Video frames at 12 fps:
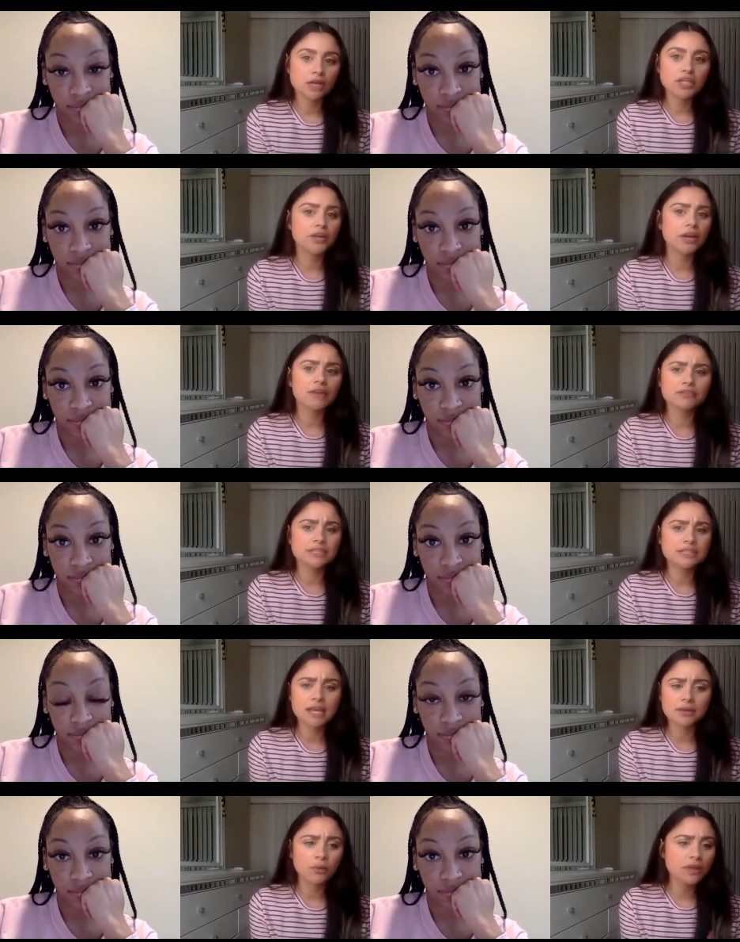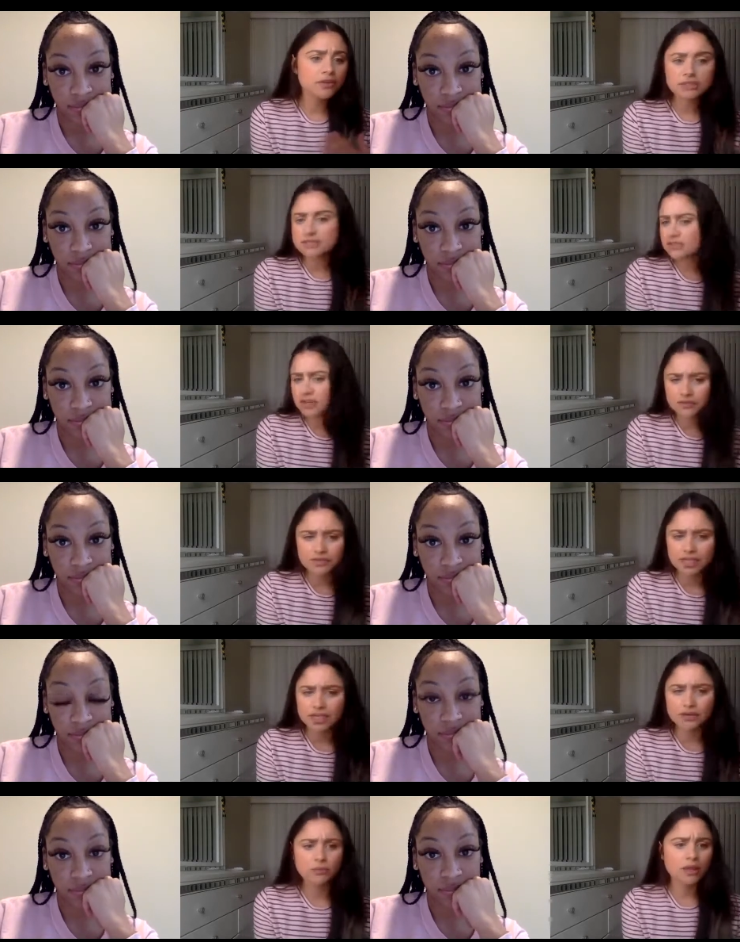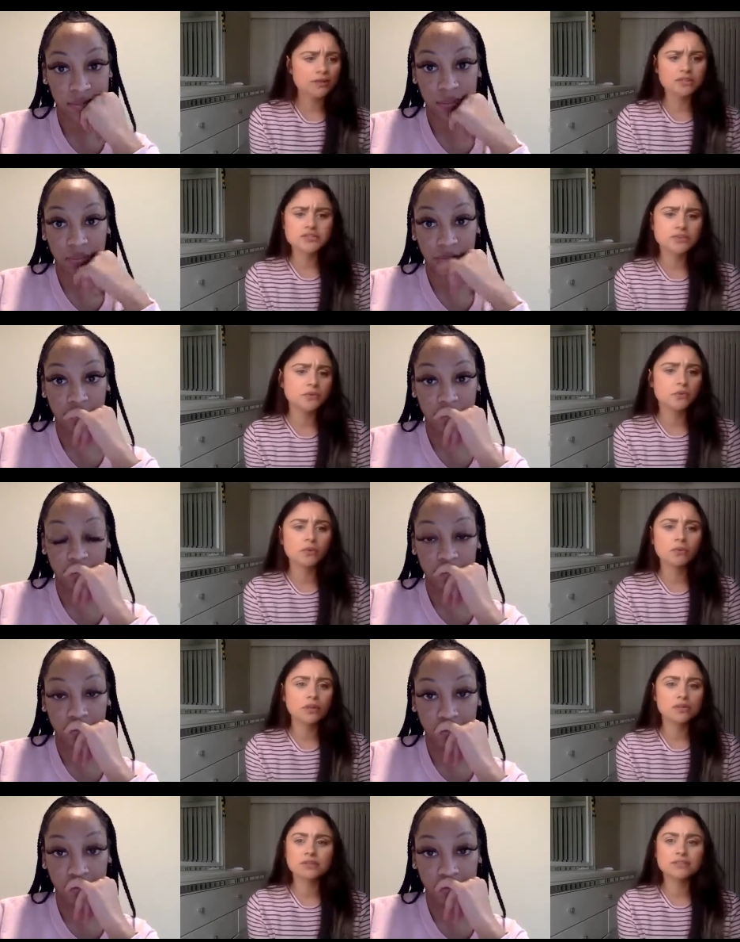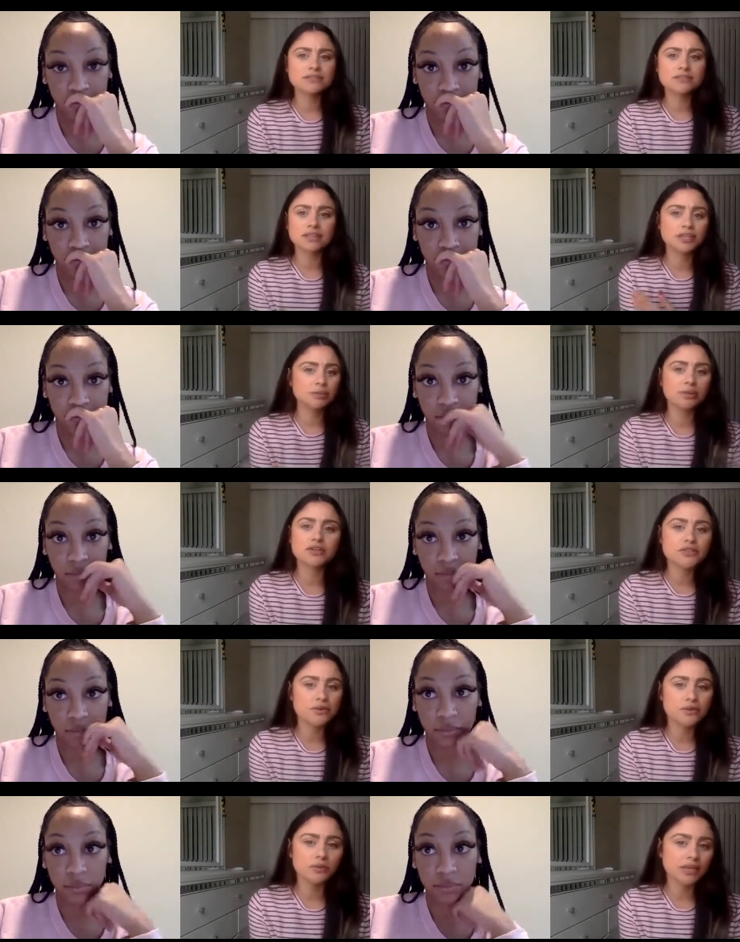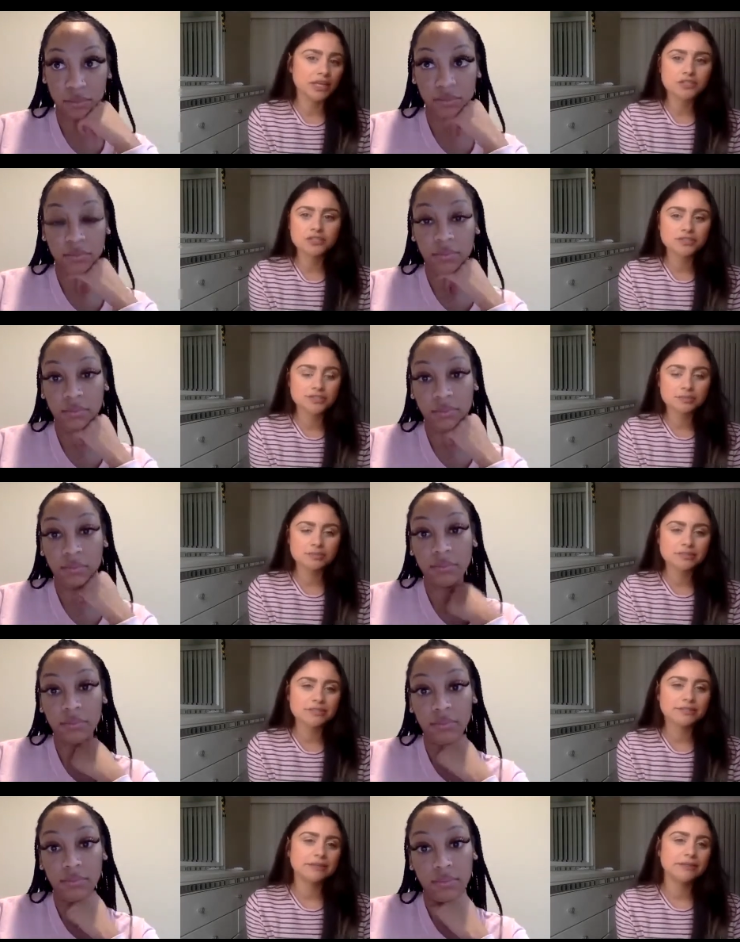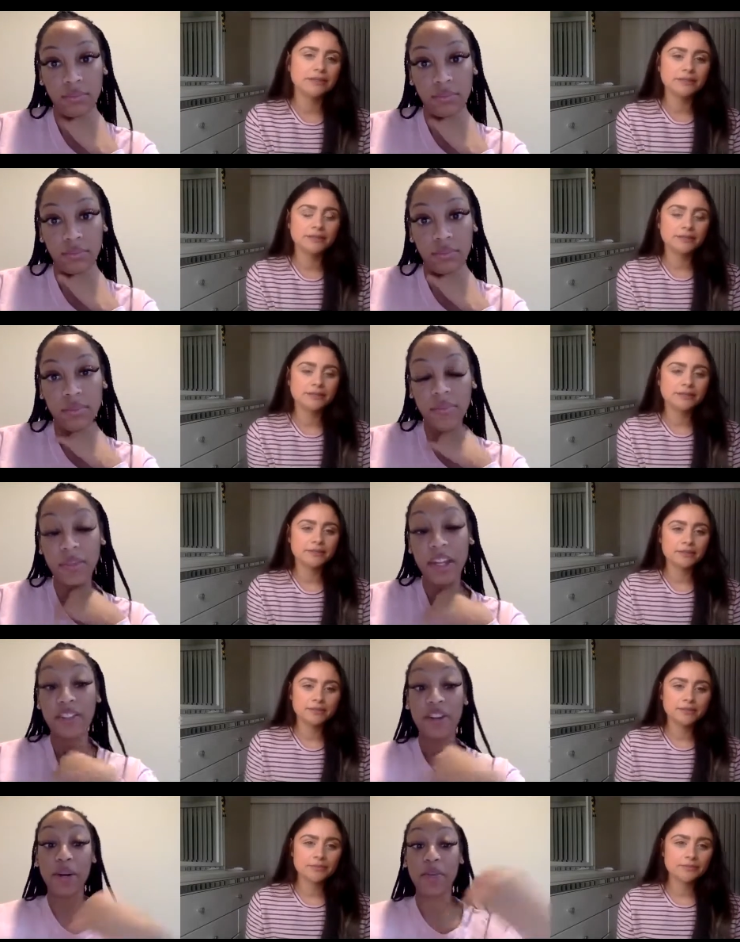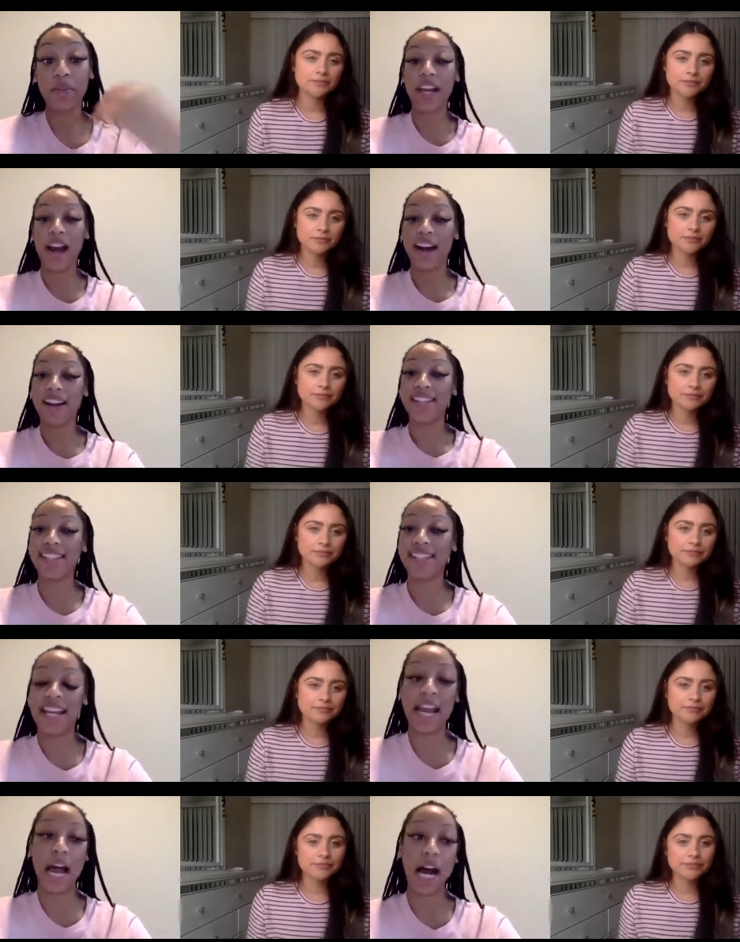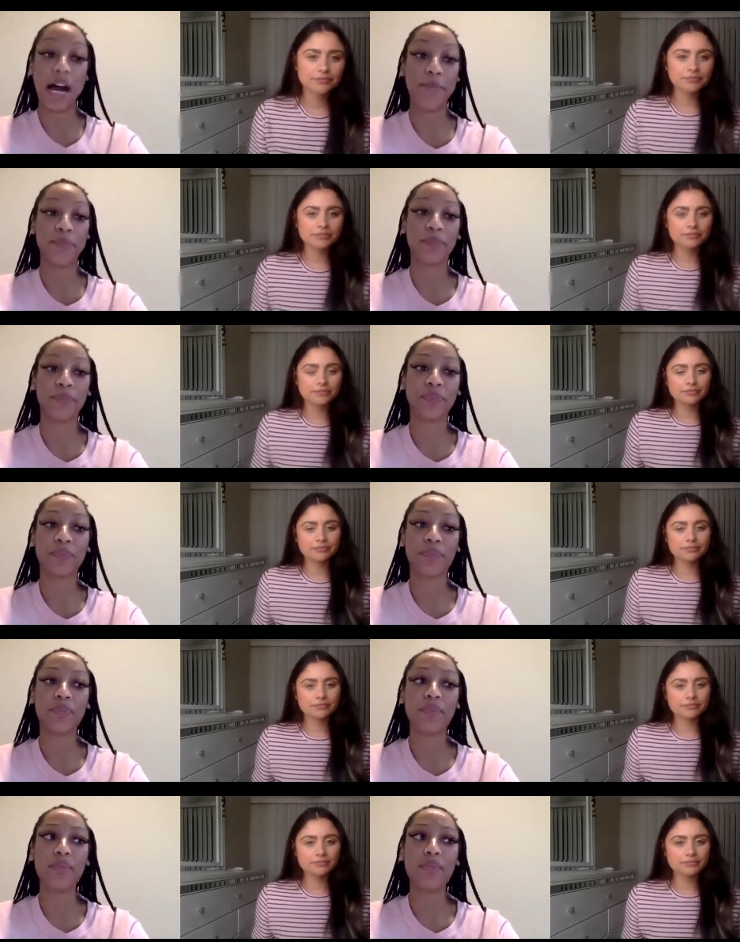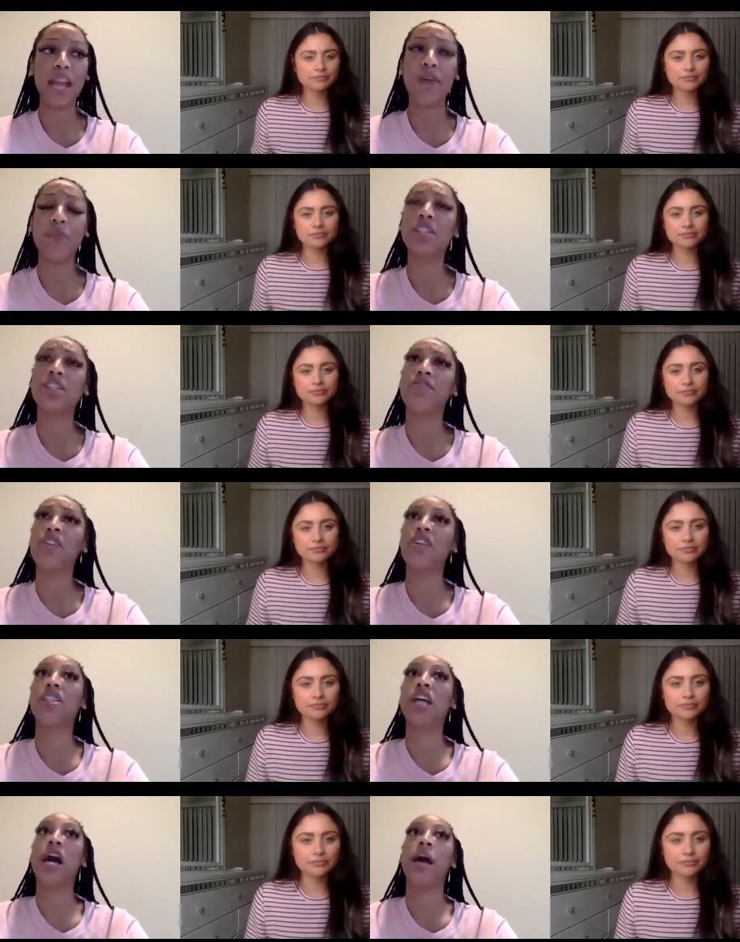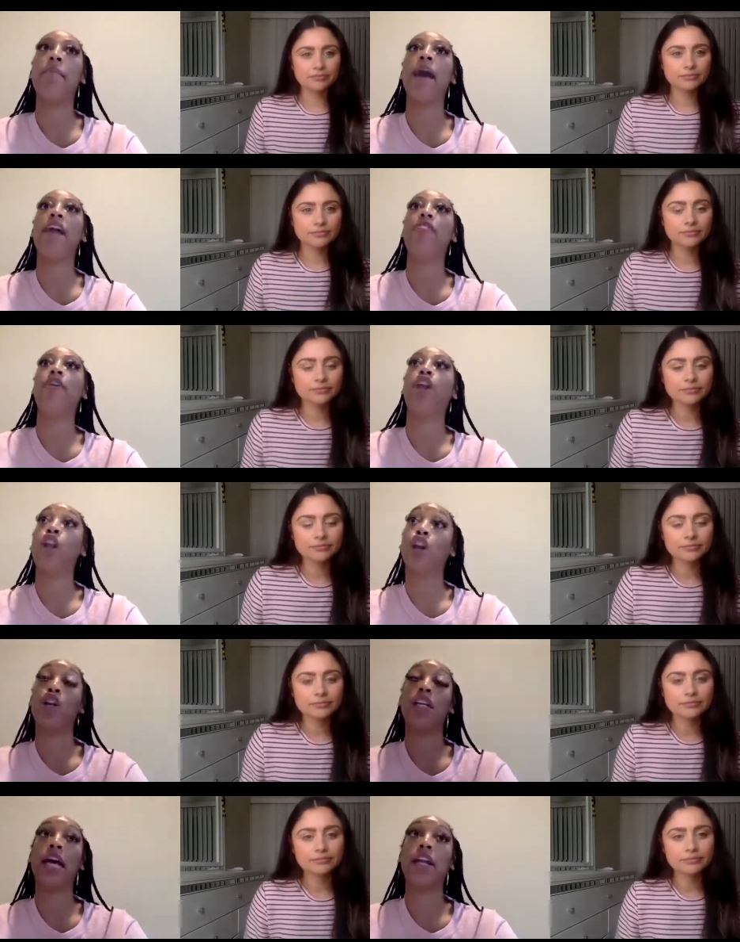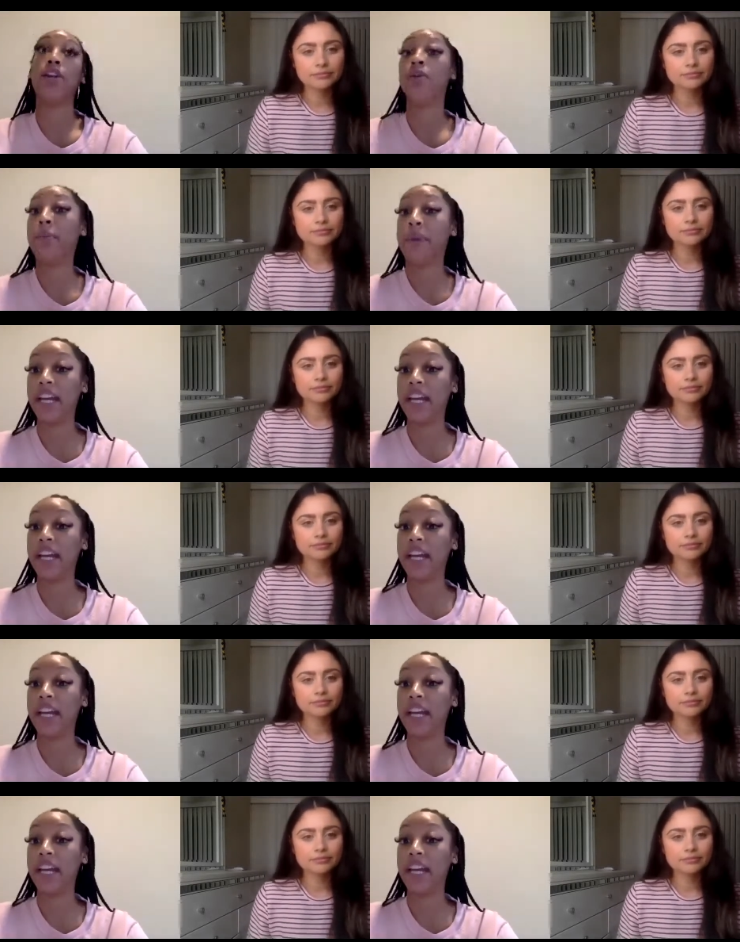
Speaker 1: in your everyday whether it's career whether it's school whether it's like your personal relationships
Speaker 2: for me, honestly, um, it was the first time I ever learned how to do a